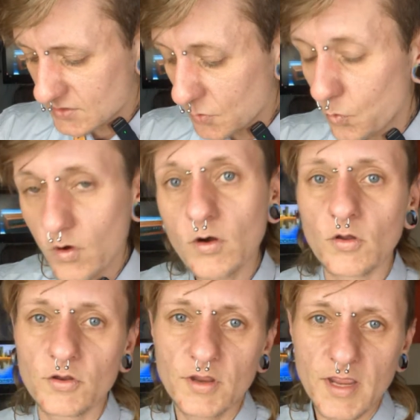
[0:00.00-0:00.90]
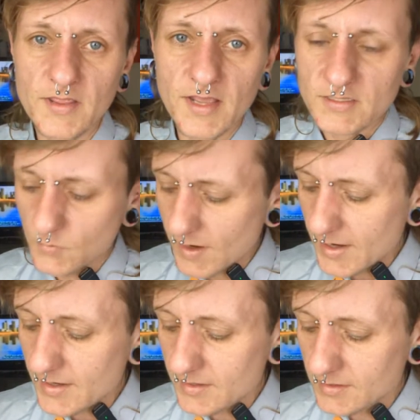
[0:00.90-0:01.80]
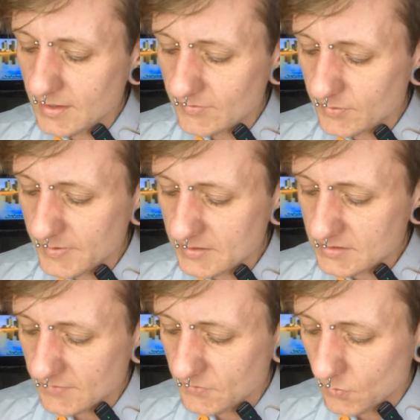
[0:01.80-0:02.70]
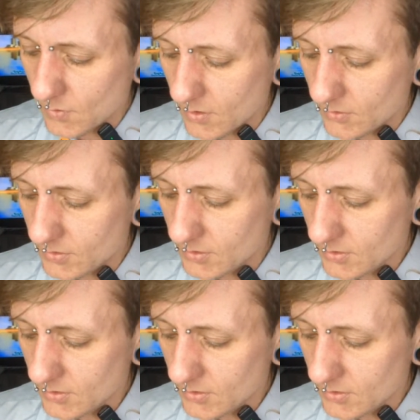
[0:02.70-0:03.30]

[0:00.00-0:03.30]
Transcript: the world. And that's why the governments of the world